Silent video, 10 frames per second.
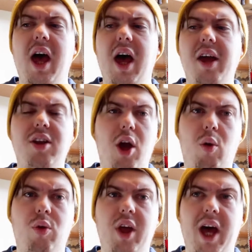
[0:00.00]
I
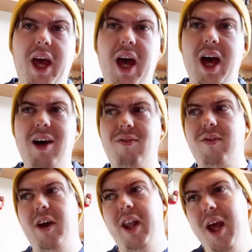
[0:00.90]
know that I have
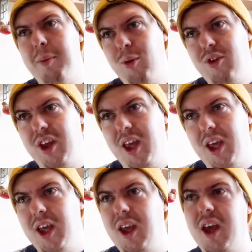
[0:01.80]
an MOT
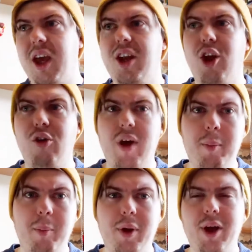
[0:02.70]
in
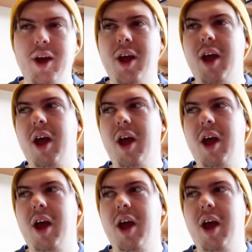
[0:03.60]
November